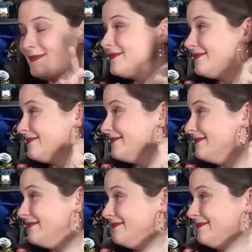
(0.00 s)

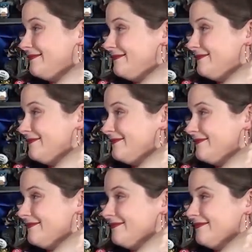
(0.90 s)

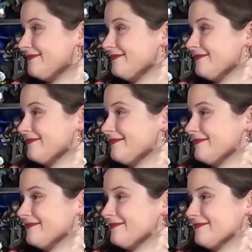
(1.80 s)

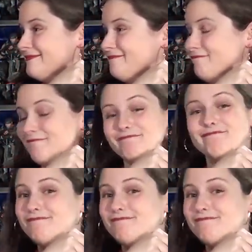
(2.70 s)
This person isn't speaking.